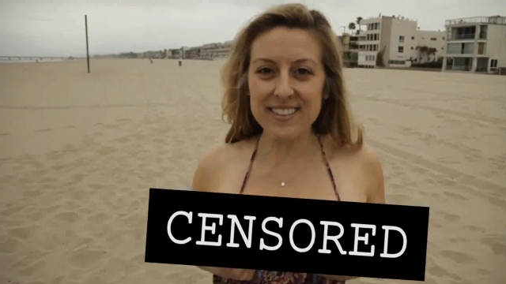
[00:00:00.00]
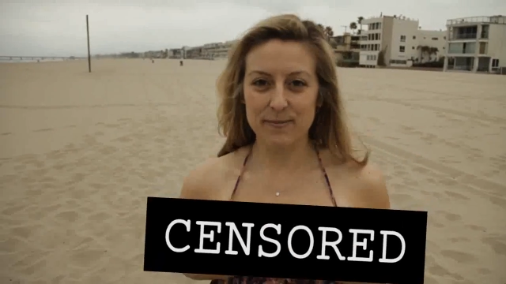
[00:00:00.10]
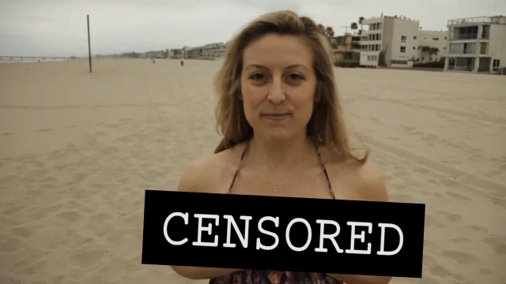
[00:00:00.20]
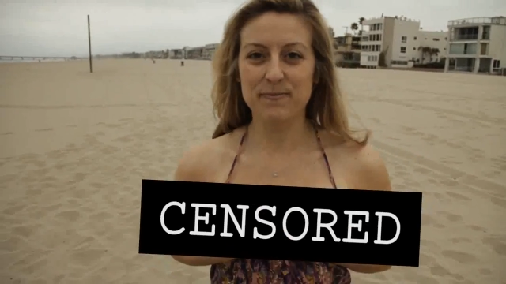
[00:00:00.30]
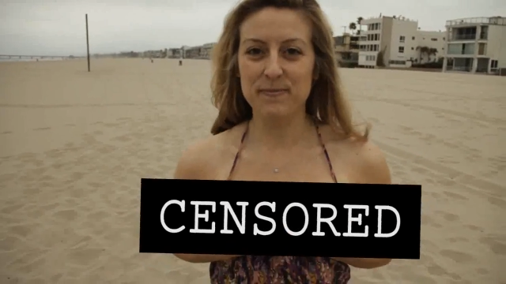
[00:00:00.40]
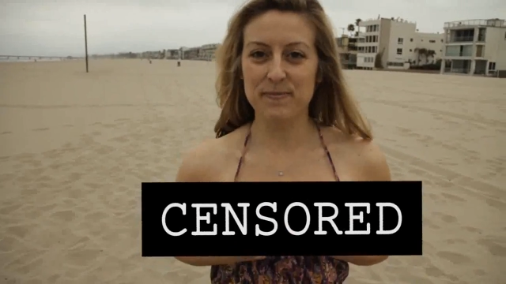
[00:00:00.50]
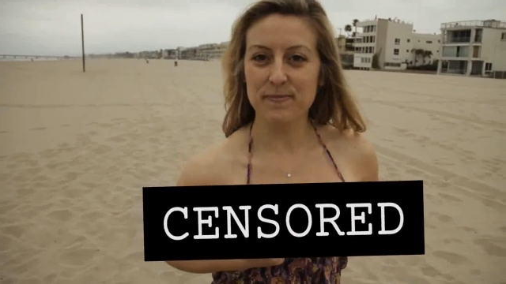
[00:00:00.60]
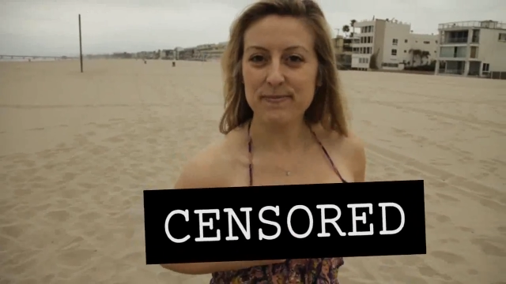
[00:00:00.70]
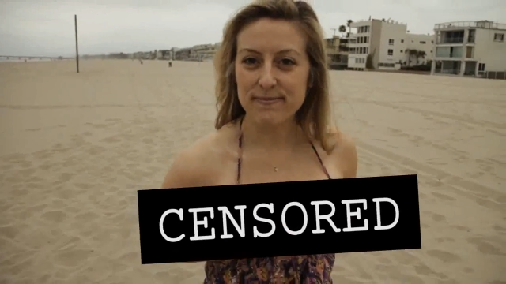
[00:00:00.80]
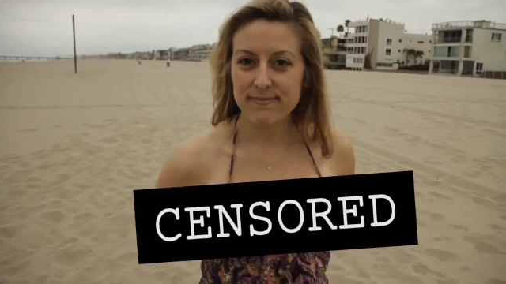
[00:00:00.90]

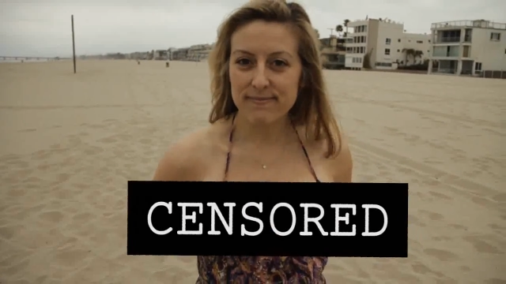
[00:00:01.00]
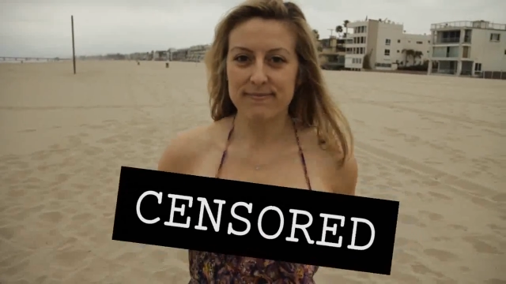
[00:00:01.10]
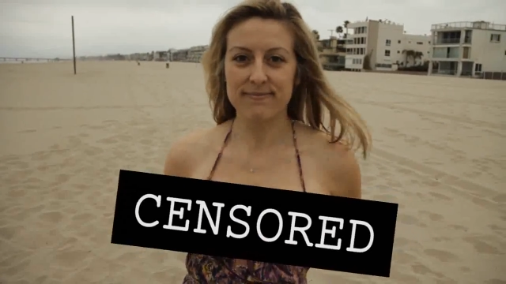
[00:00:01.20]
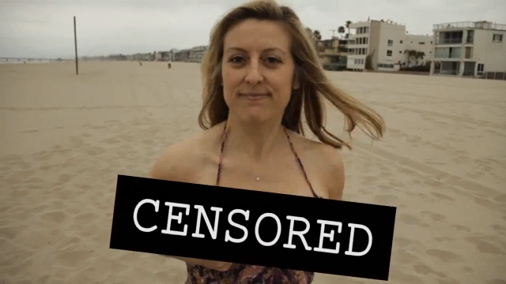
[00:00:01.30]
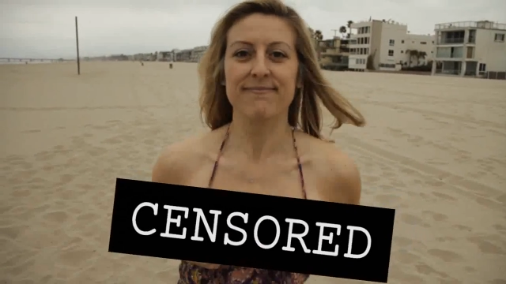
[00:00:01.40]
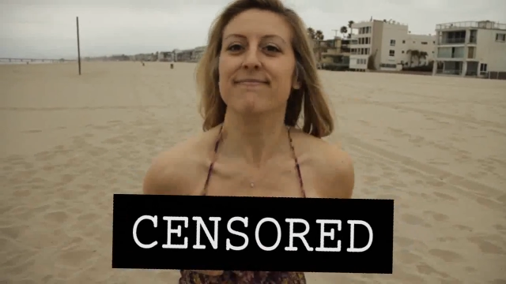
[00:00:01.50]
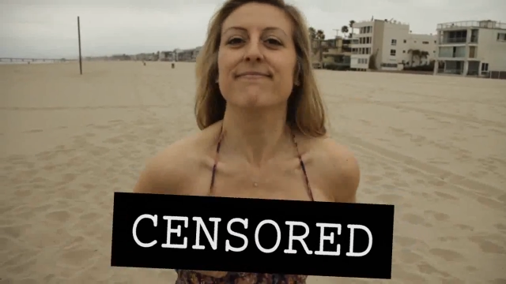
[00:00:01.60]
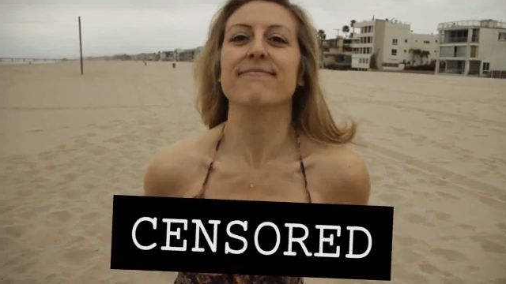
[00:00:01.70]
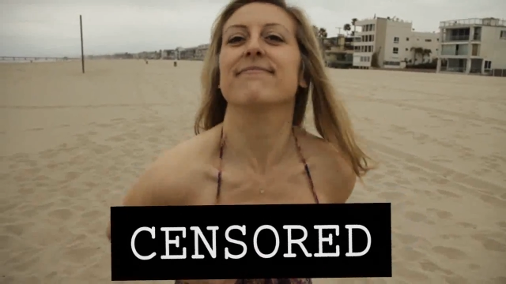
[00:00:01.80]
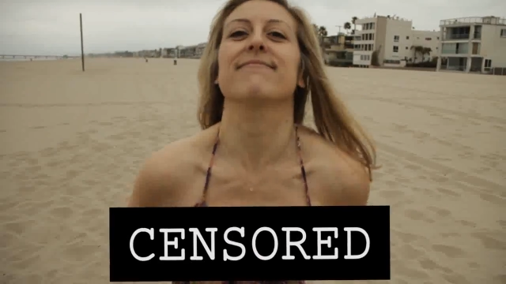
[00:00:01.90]

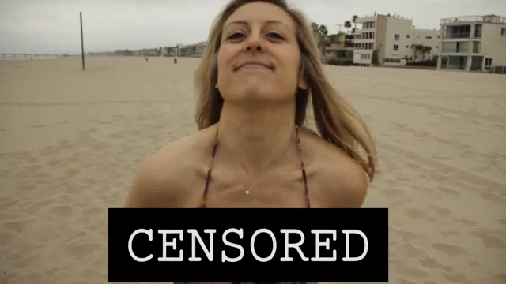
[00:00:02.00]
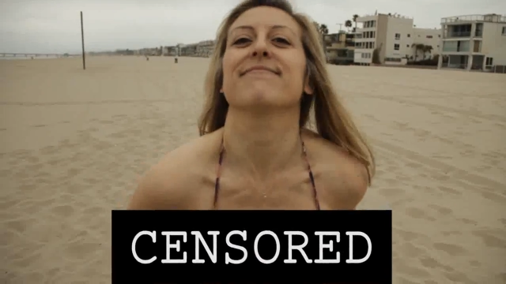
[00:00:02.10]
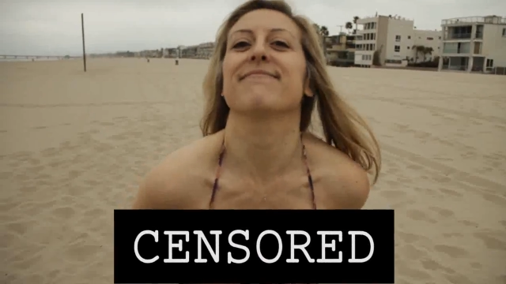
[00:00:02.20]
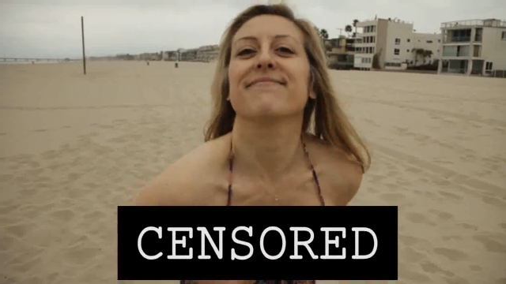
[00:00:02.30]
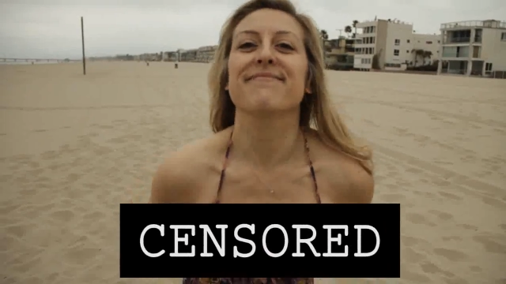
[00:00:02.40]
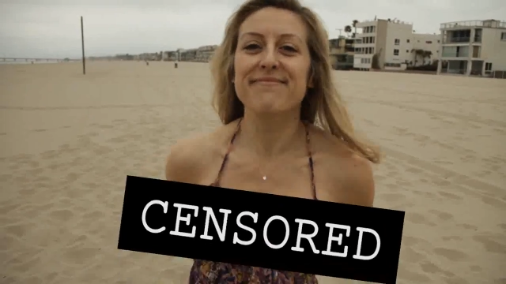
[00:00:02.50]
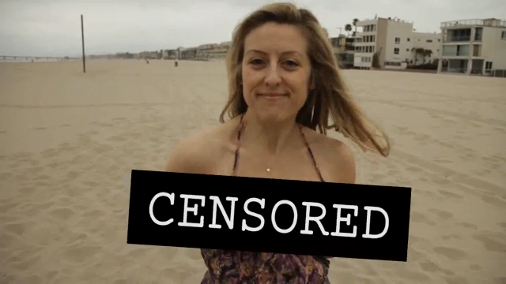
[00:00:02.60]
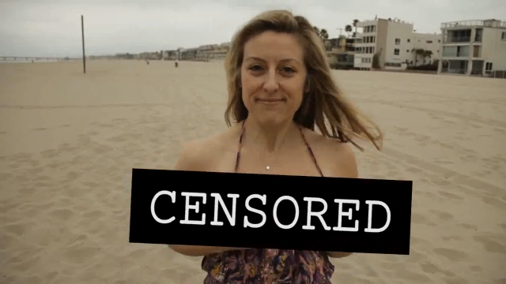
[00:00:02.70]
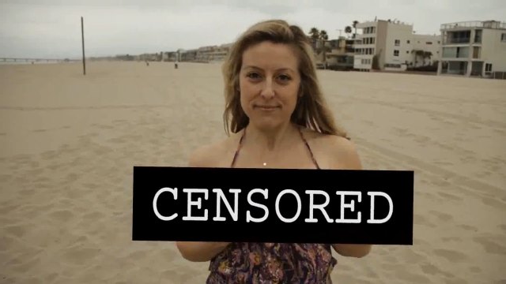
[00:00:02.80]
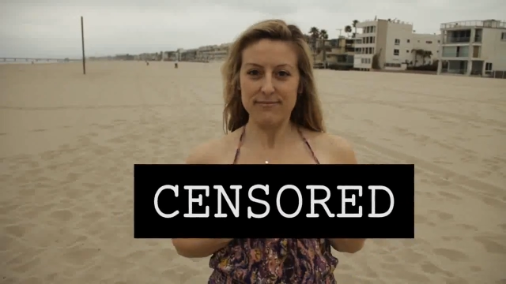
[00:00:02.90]

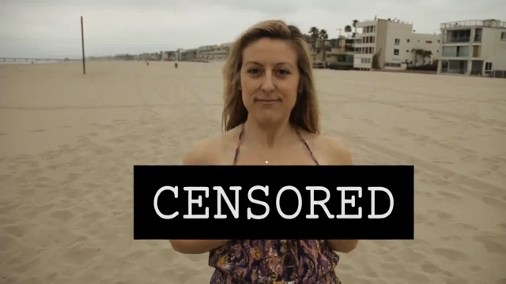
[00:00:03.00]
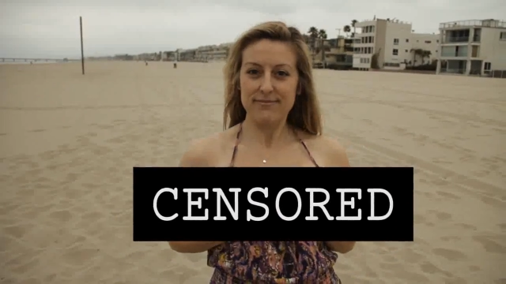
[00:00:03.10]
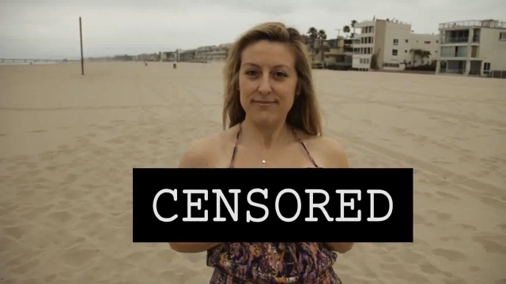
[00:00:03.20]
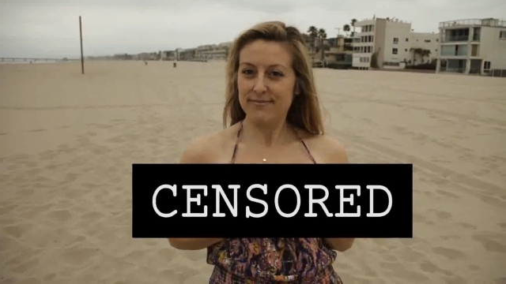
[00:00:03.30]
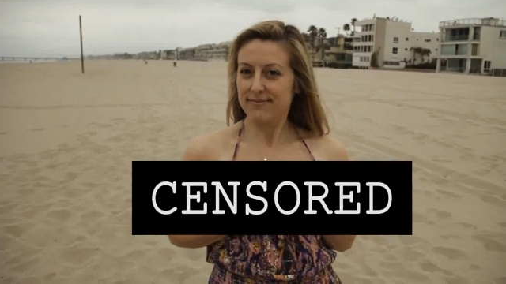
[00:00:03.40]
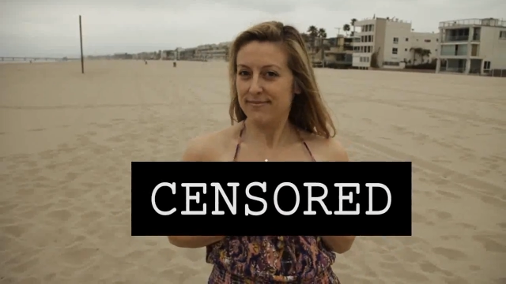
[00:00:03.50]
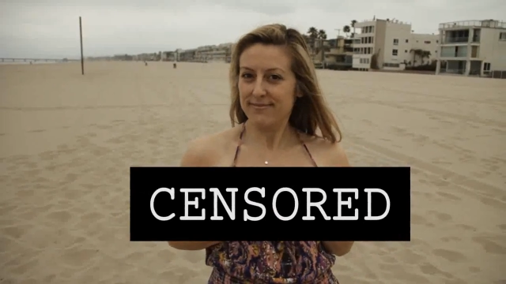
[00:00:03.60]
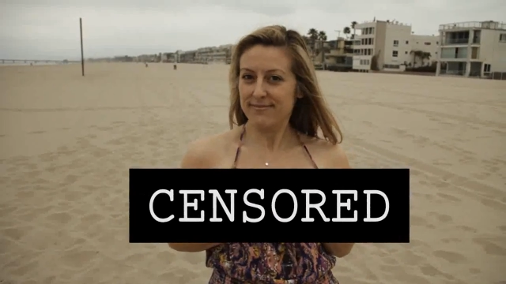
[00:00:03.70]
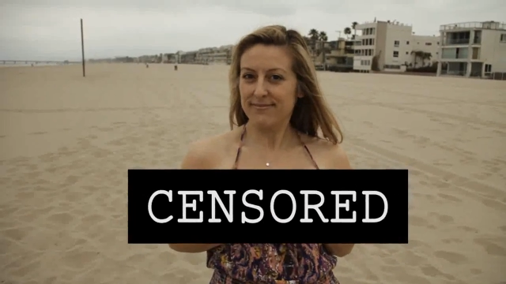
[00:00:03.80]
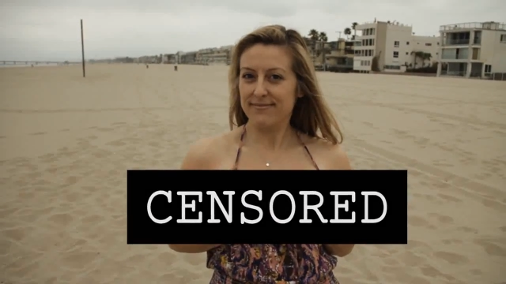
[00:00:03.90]

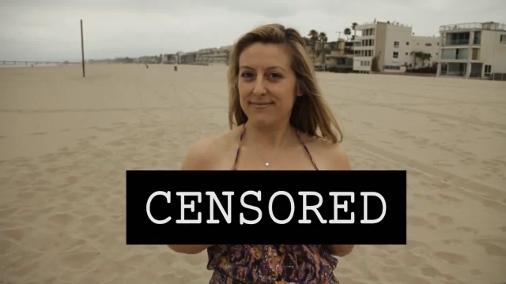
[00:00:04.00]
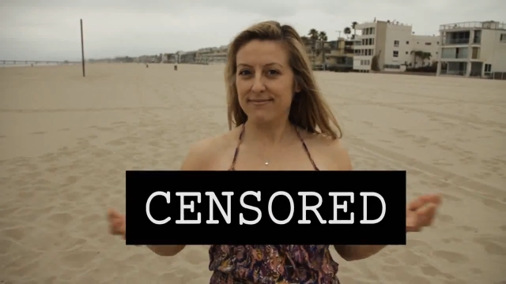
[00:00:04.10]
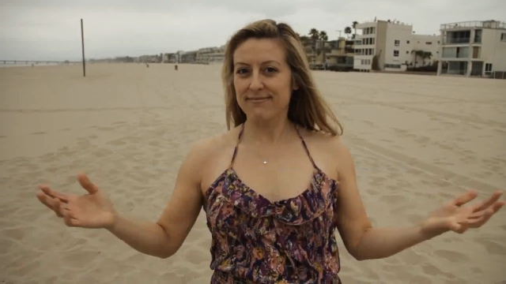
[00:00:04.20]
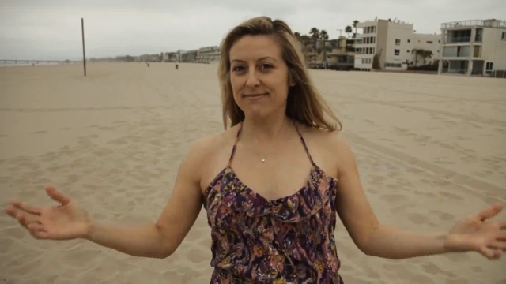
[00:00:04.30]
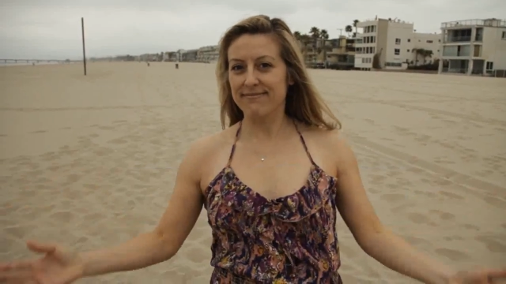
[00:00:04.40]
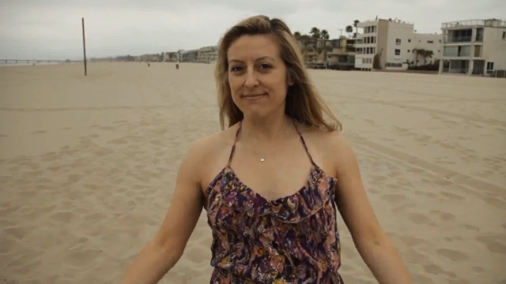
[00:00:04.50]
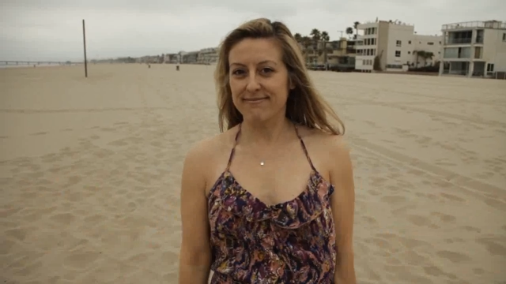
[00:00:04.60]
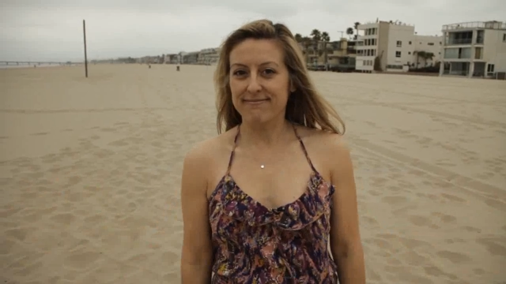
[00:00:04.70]
No one is speaking in this clip.